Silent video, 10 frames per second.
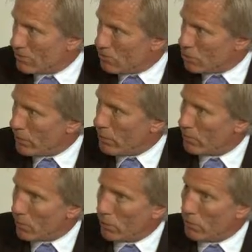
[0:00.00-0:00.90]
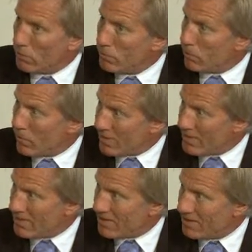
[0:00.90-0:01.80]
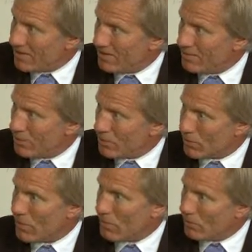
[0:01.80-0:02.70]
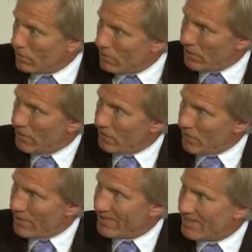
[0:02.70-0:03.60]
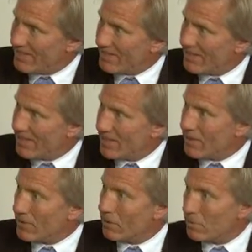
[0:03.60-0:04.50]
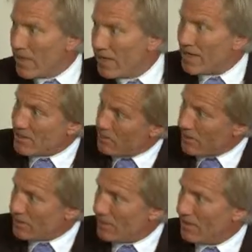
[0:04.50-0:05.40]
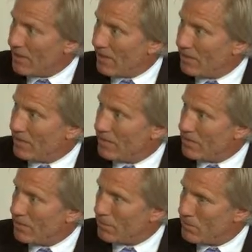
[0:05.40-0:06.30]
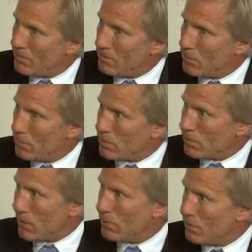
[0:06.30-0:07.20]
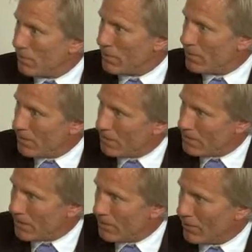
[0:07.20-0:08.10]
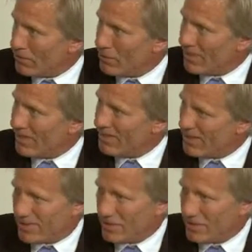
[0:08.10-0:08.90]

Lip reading: showing up all over the place, because then it will be a fight on many aspects, and when you start to fight on technology, then it's